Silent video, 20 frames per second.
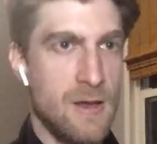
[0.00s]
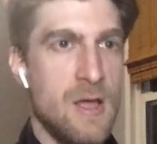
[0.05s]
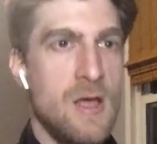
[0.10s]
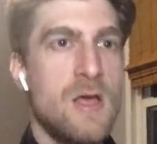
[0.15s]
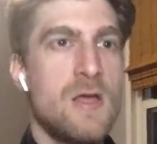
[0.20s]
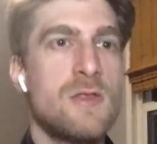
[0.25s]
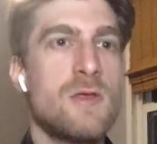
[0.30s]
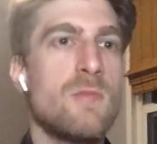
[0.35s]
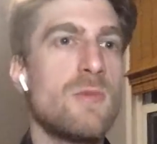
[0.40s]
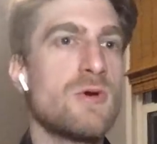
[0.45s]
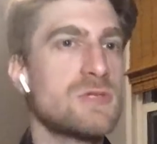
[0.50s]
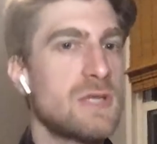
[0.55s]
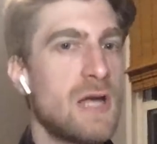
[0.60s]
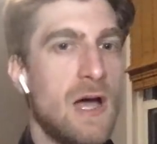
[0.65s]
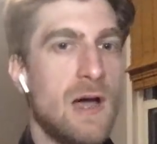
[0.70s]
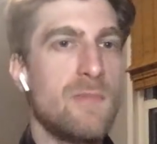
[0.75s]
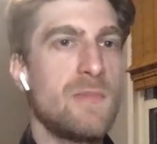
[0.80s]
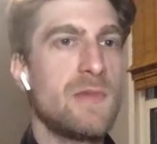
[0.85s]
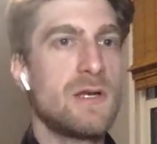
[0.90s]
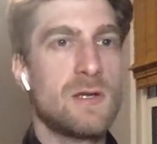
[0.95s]
The most
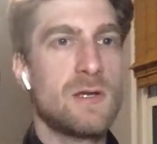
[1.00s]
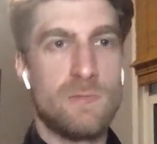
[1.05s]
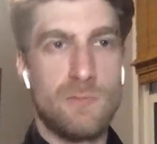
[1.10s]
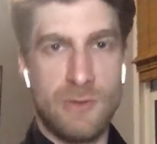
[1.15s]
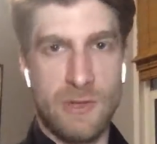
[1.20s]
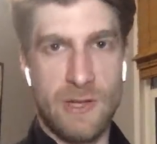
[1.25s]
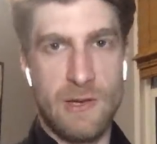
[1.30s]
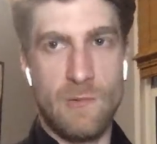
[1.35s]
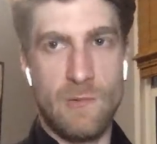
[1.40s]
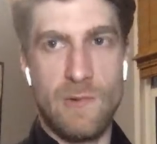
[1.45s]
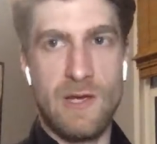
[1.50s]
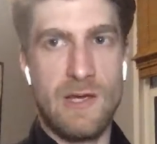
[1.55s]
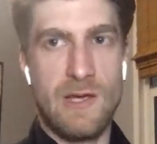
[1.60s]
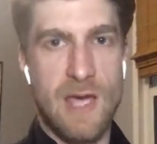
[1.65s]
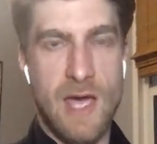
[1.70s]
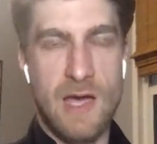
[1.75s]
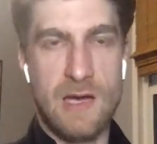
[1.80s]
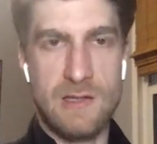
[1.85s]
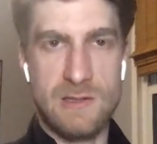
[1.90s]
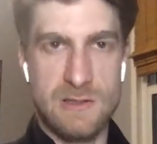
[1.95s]
common complaint we
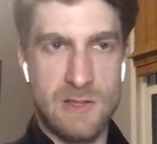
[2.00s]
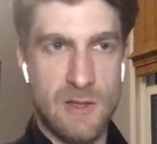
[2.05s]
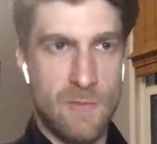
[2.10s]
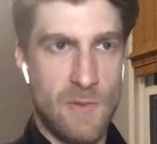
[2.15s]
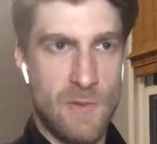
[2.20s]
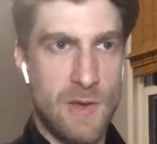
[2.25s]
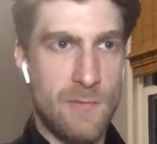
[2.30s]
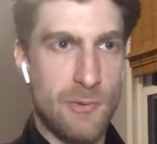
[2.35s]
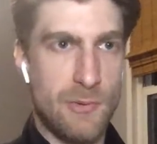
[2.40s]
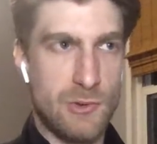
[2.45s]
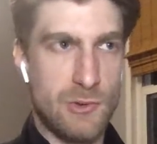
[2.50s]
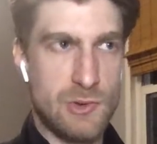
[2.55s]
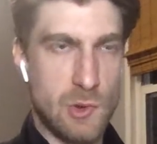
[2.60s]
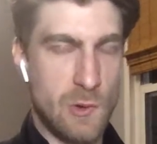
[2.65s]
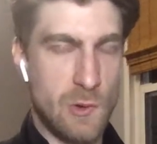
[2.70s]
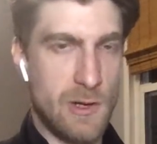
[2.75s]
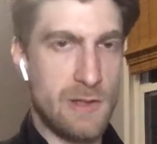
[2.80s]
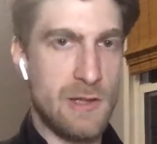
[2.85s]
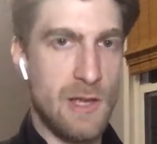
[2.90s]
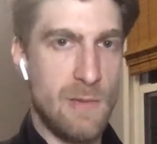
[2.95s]
get is that people
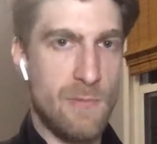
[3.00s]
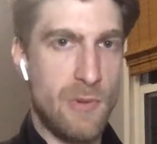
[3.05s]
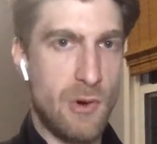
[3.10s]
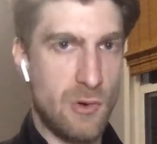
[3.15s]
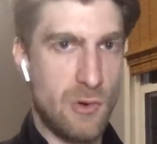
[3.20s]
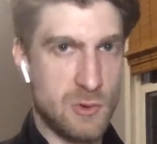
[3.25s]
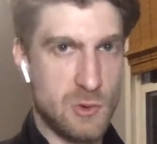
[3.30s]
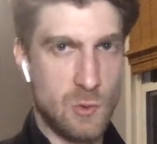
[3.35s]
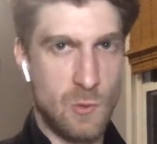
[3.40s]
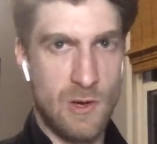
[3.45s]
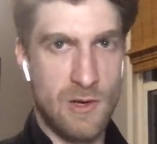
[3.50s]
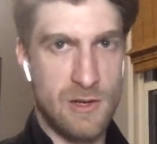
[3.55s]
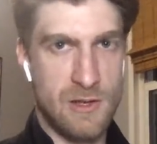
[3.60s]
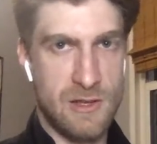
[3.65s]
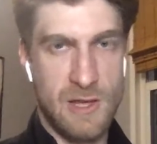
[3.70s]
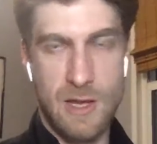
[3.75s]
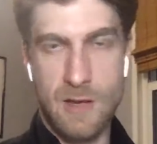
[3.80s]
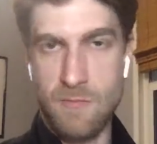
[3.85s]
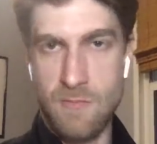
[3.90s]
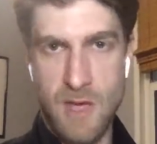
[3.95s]
join, they post one
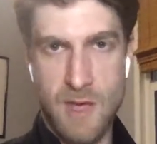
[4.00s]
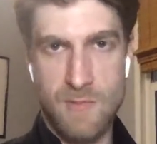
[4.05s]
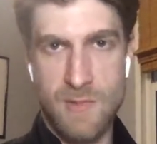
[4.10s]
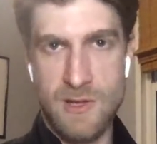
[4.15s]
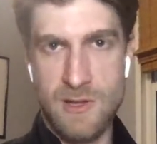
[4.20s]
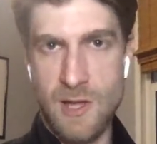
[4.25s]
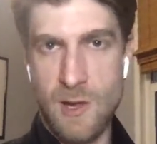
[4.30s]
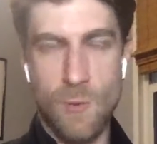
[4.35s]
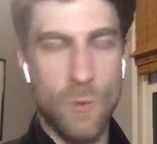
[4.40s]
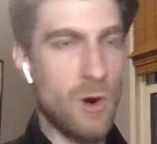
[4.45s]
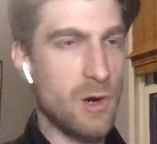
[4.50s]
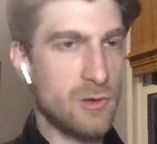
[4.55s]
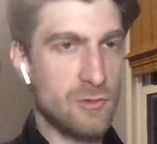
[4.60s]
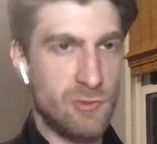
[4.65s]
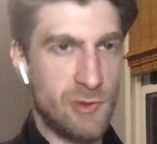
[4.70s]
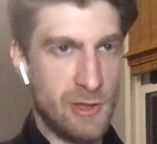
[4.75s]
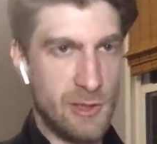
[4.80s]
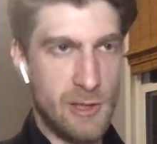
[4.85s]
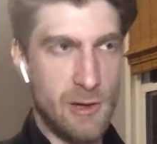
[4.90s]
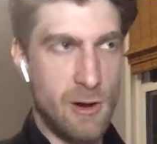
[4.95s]
thing, maybe they worked
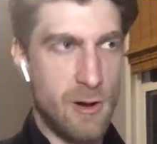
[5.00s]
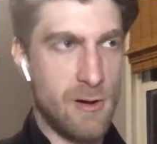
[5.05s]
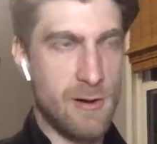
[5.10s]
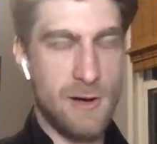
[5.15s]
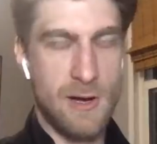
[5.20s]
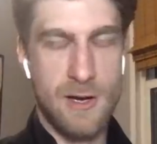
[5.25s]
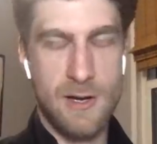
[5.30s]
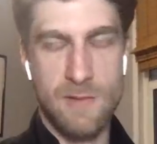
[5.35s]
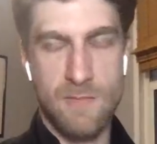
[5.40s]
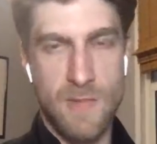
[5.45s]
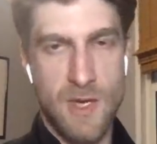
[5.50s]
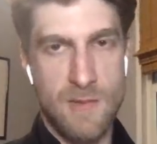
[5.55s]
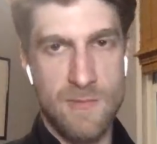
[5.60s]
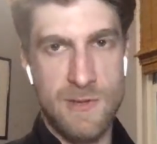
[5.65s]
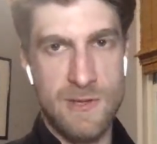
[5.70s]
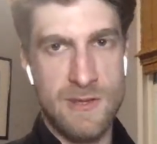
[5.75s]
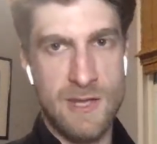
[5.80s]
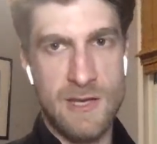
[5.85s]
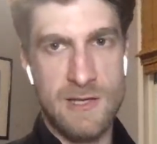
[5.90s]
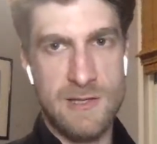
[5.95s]
really hard on it,
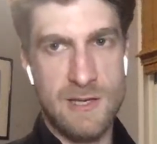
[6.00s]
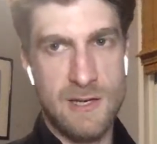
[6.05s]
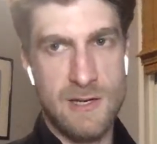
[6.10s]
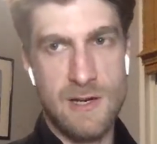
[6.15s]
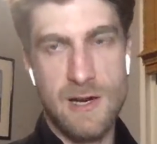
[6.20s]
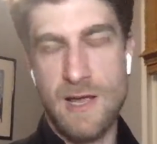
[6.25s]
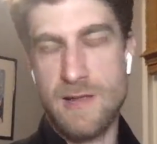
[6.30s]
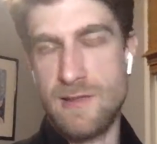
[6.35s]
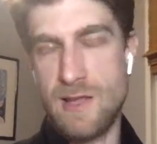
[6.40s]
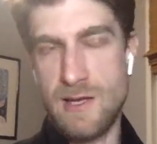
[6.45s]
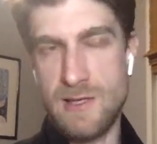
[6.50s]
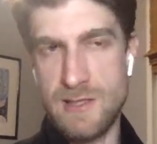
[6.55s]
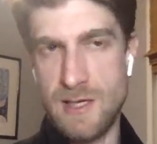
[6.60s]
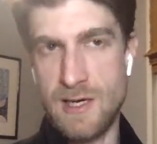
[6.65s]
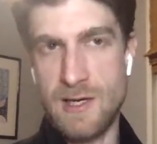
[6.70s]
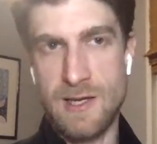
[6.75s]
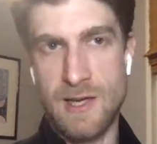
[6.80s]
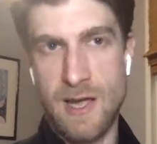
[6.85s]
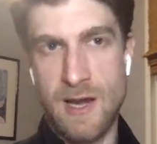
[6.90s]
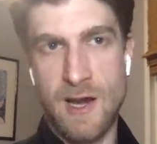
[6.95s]
maybe they didn't, and they
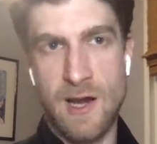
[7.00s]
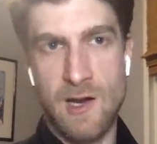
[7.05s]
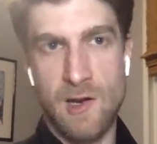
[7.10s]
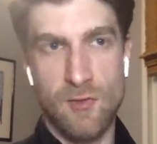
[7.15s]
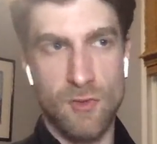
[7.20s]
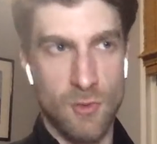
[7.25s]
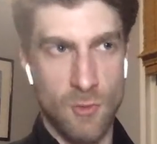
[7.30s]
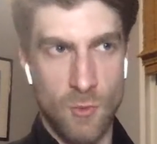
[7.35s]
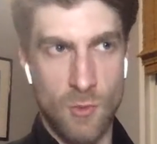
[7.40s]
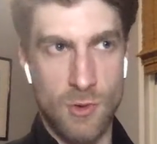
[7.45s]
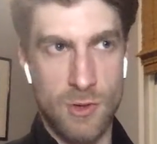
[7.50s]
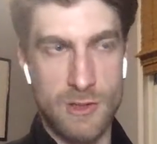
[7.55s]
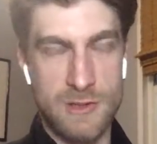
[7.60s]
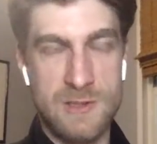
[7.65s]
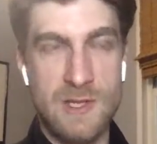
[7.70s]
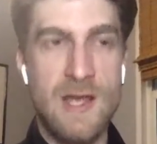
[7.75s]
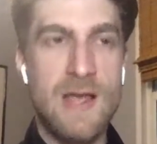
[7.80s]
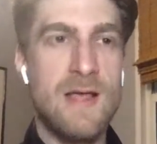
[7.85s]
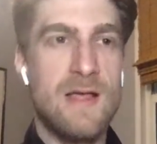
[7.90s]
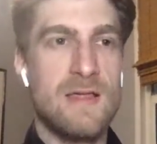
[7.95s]
didn't get any
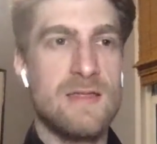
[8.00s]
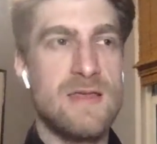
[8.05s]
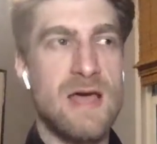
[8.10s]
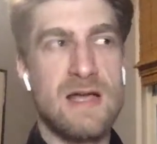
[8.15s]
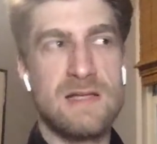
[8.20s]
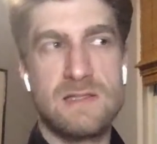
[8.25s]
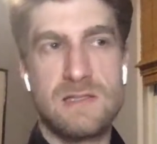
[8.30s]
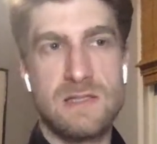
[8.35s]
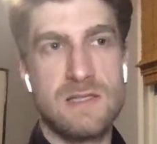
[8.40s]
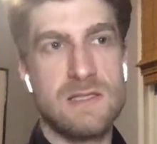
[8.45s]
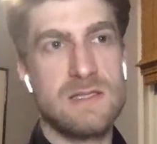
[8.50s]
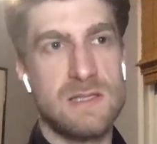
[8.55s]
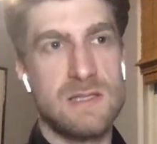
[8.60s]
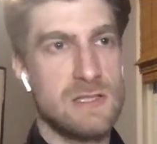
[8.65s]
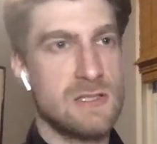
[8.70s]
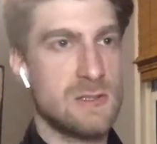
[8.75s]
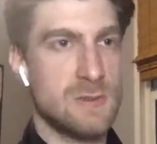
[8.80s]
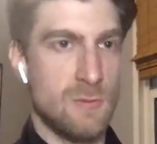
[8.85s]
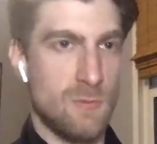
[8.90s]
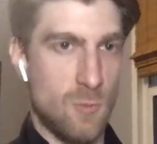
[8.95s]
rewards. That's the
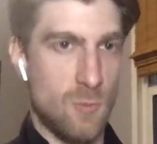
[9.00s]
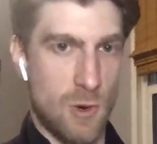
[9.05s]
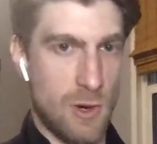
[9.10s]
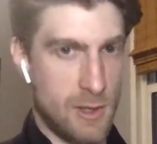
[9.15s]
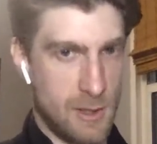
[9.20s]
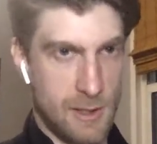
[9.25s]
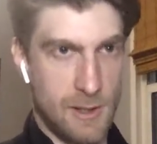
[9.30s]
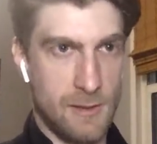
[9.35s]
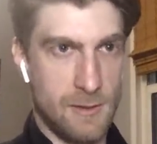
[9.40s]
system working.